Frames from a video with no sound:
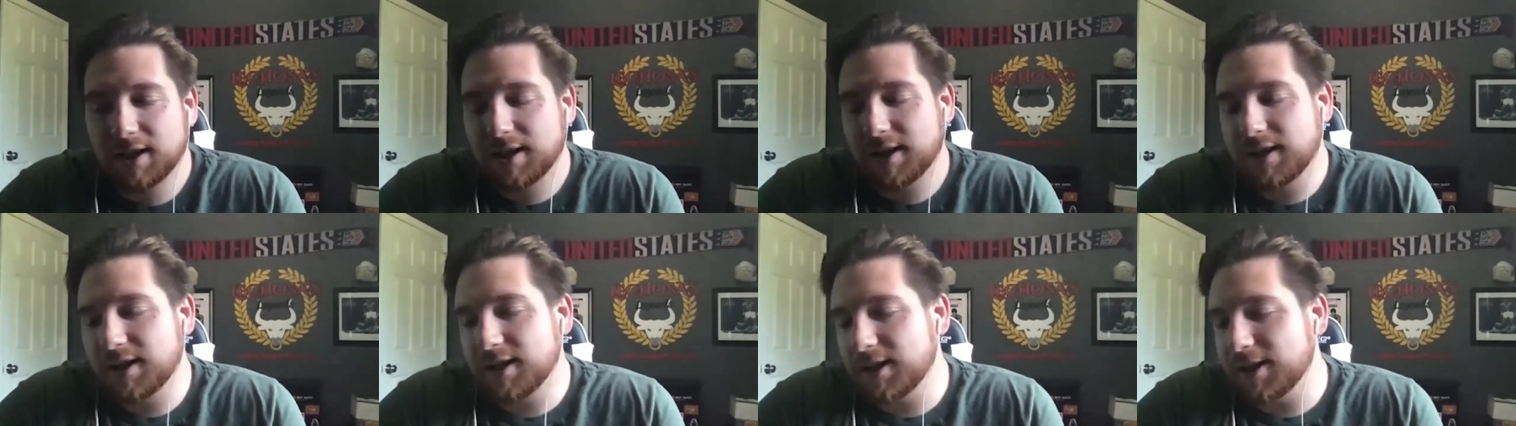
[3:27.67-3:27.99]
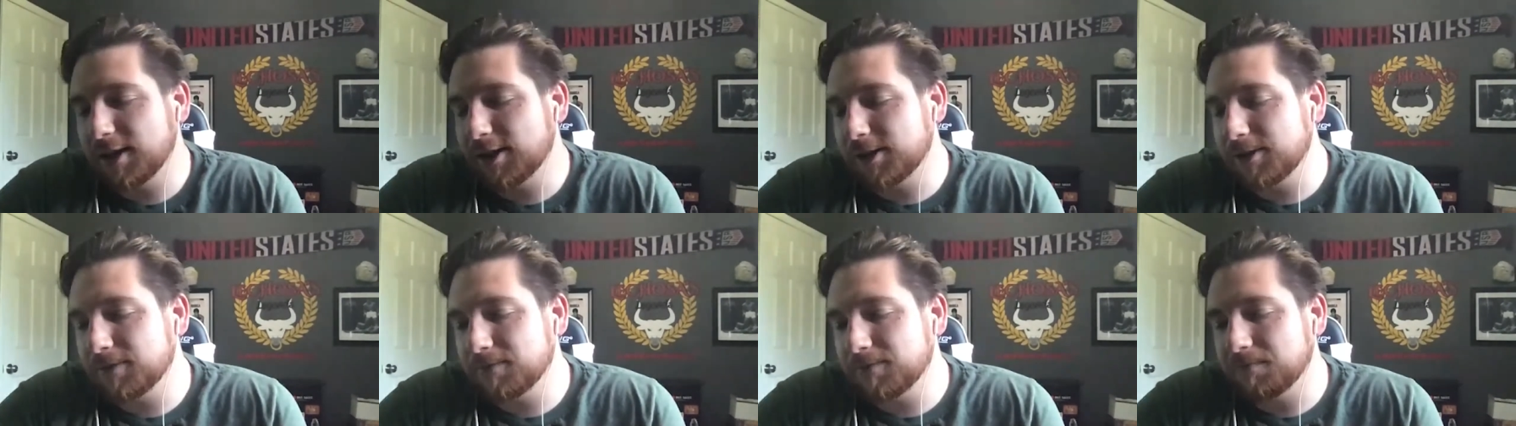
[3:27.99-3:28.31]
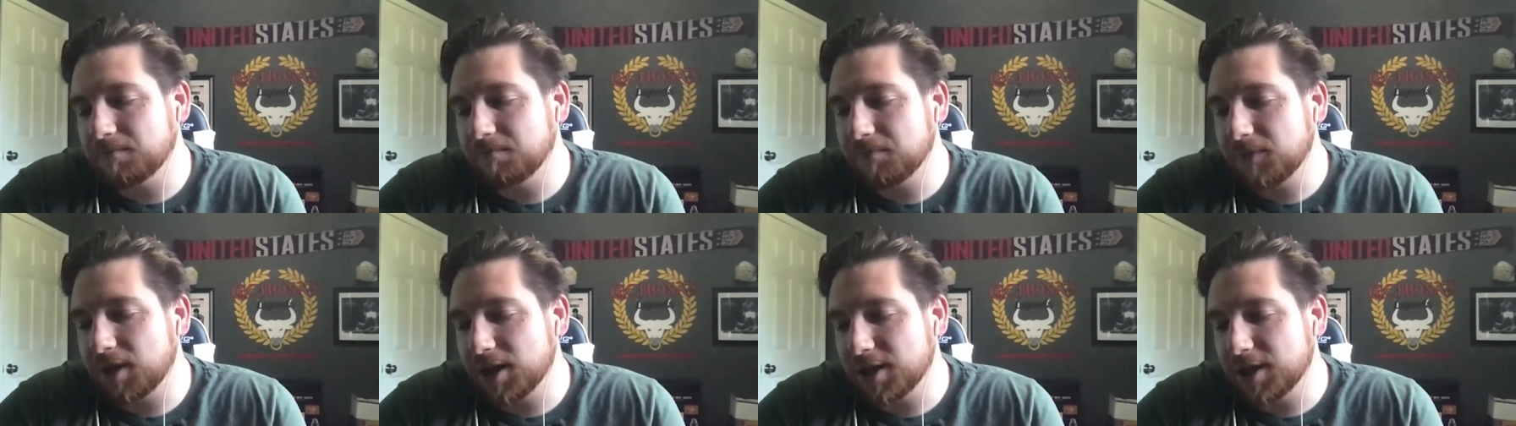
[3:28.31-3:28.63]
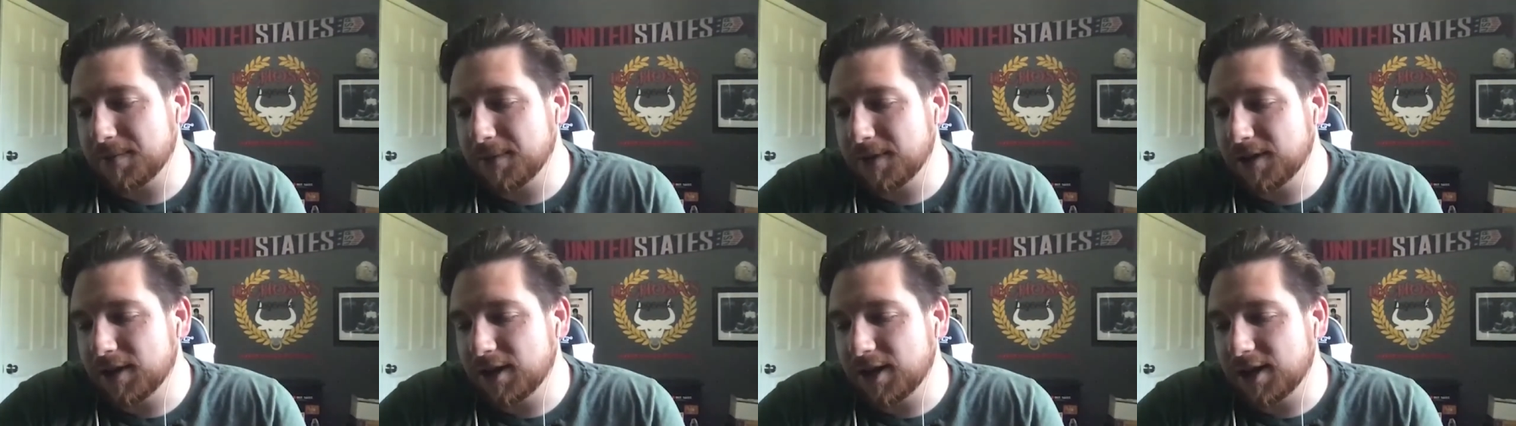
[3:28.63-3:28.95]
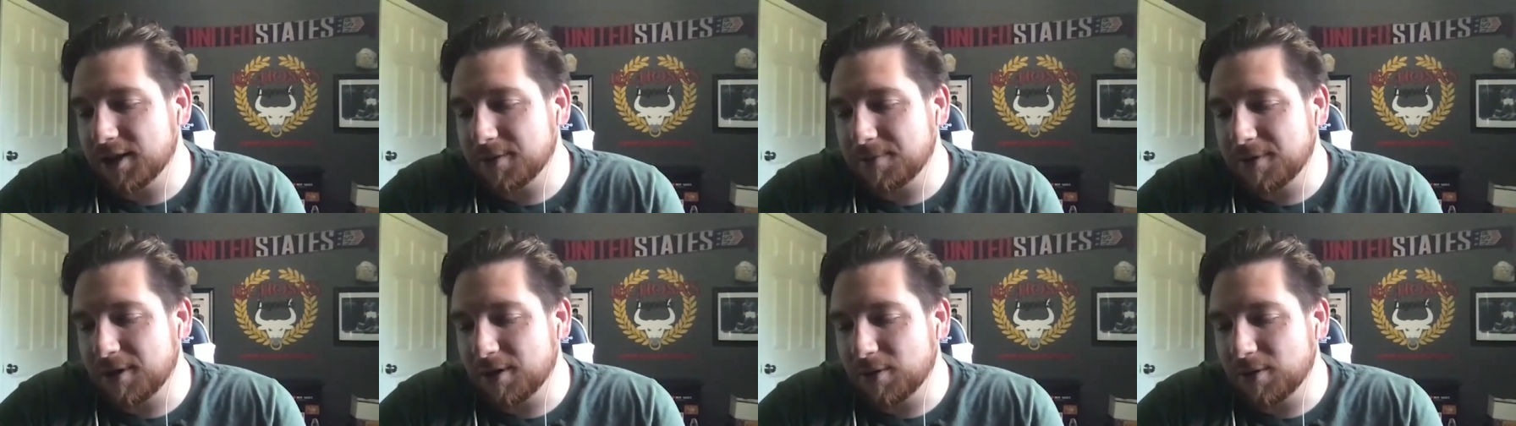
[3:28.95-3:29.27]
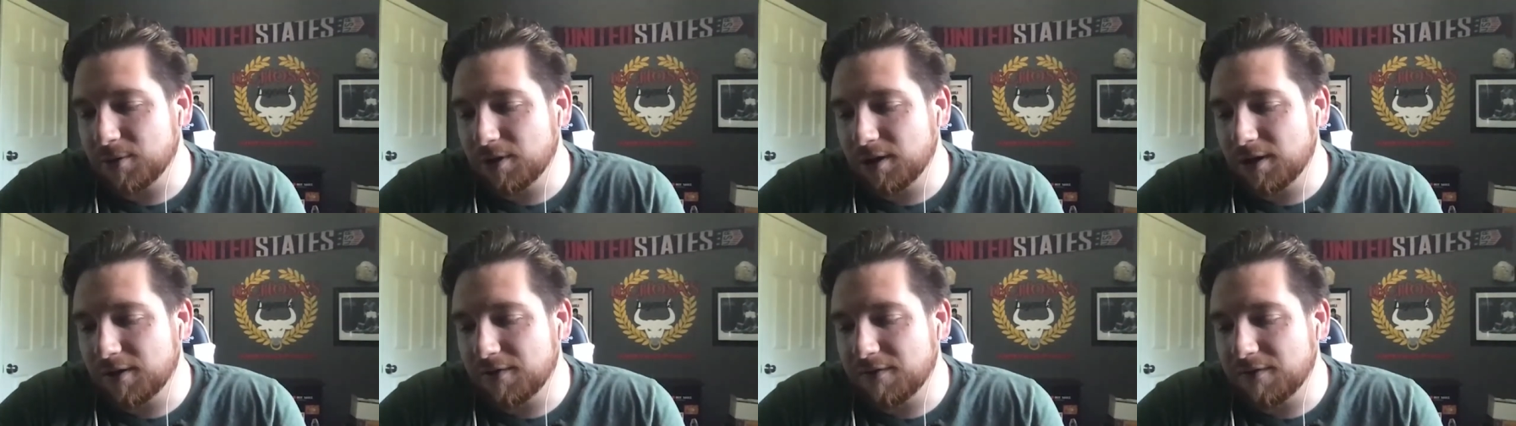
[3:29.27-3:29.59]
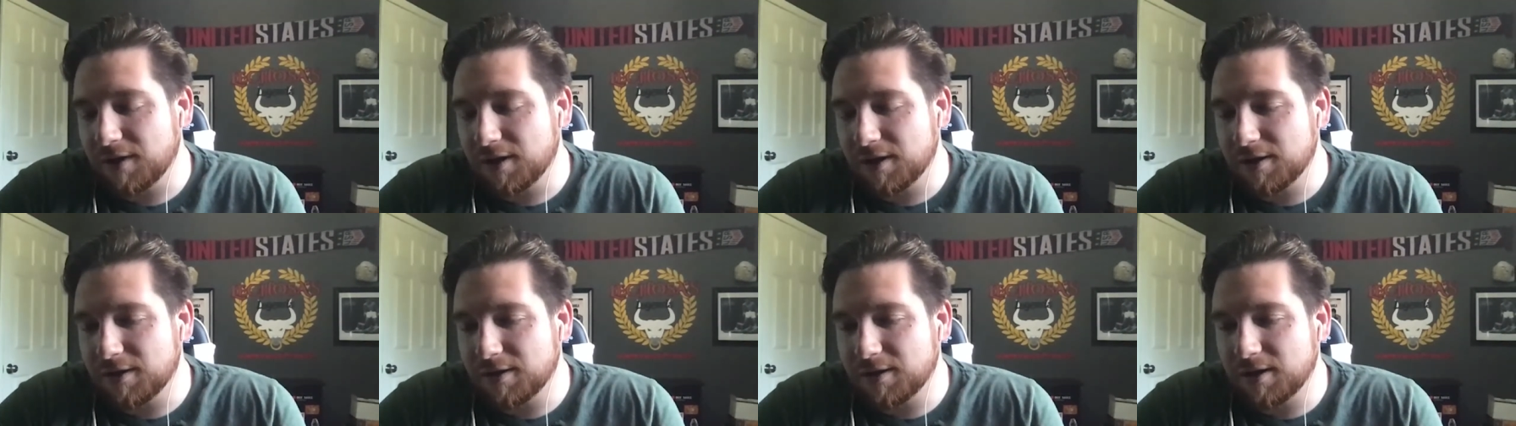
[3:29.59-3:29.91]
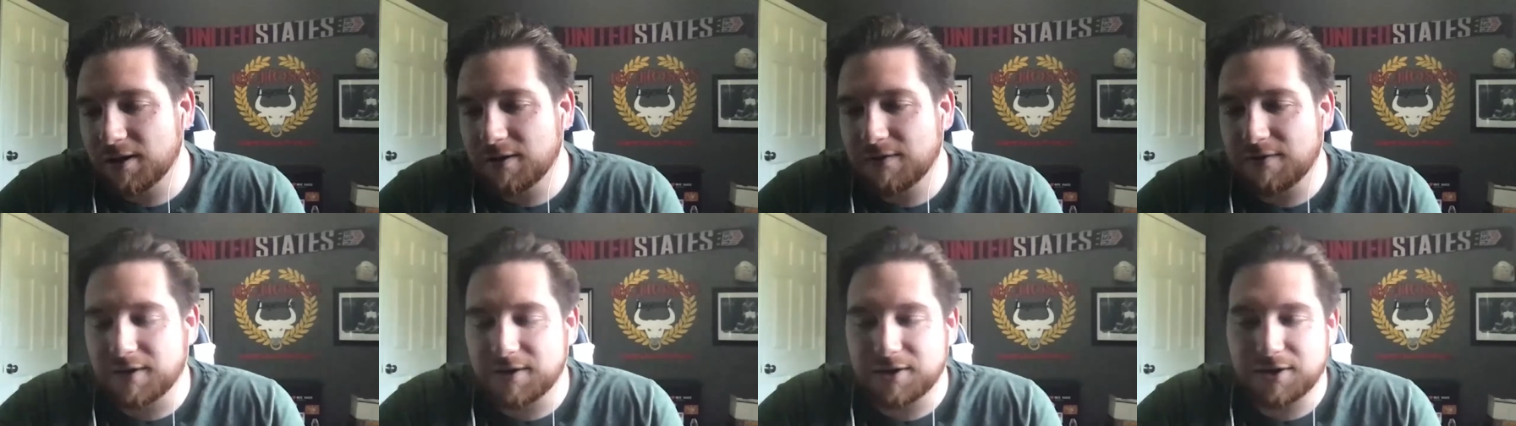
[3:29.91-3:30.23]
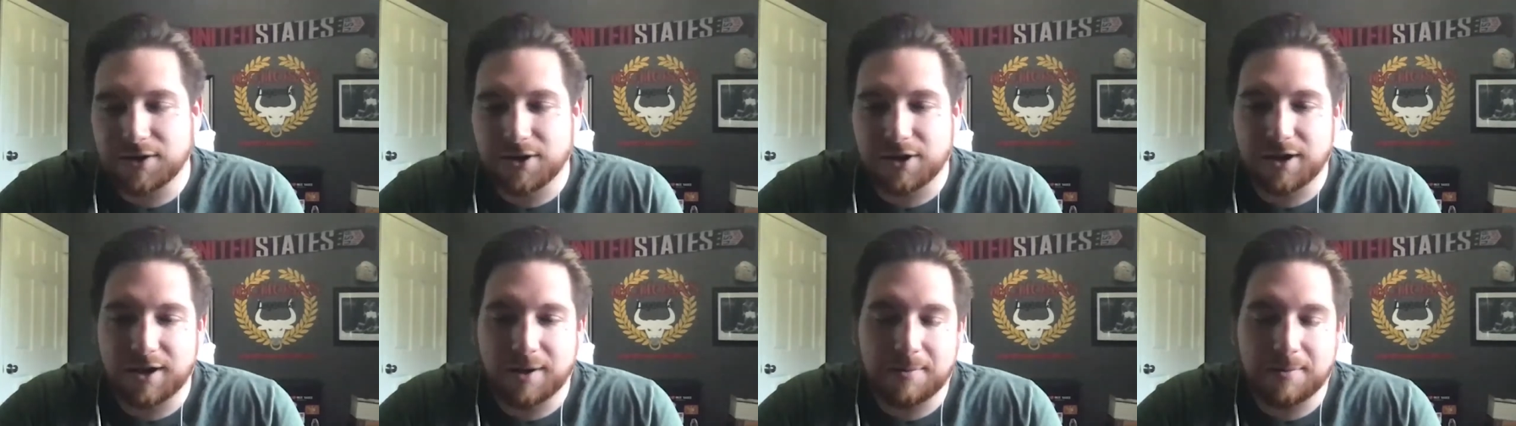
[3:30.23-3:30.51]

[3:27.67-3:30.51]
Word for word: um, it's been it's been a really fun fun journey.